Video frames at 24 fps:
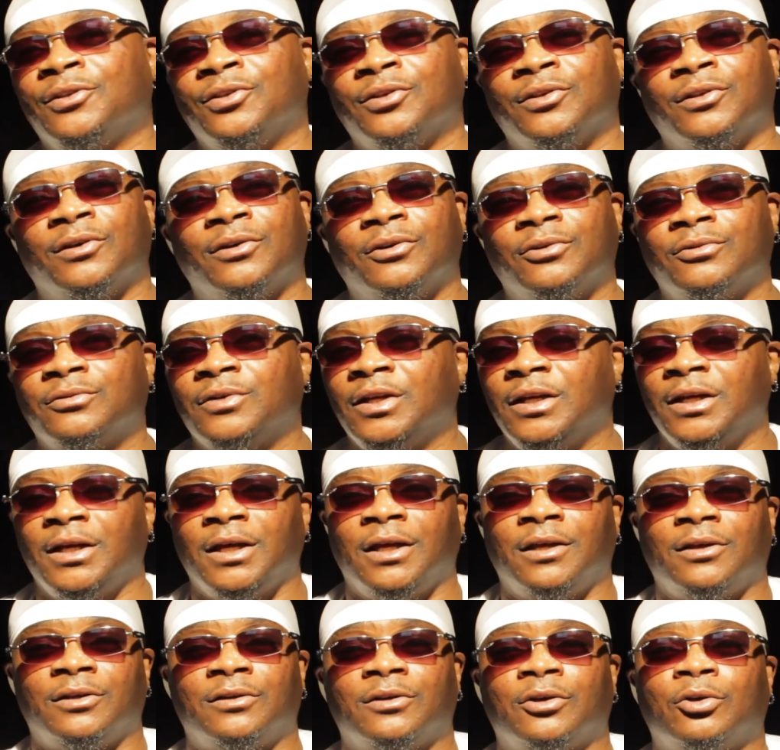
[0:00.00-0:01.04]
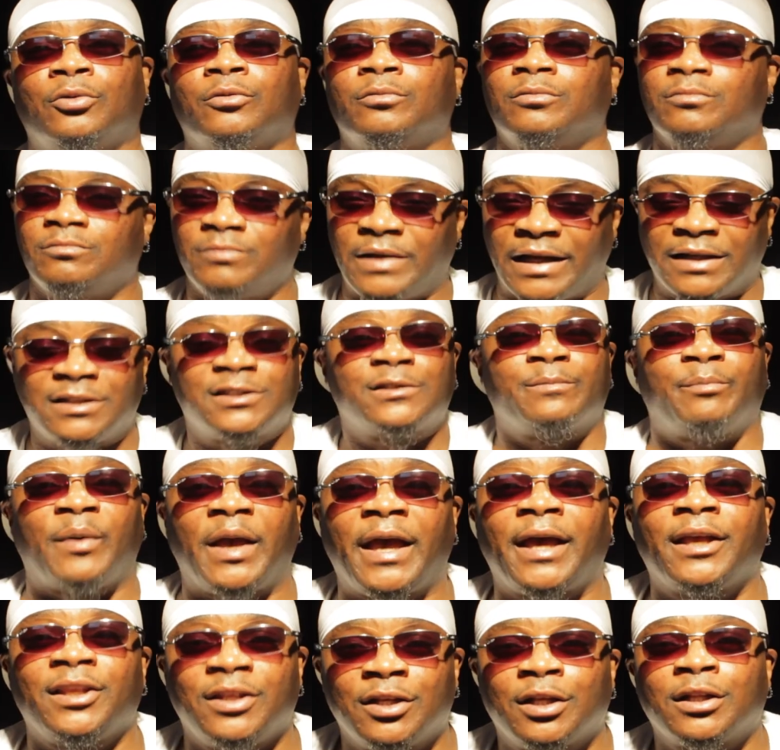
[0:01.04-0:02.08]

You know, you know expand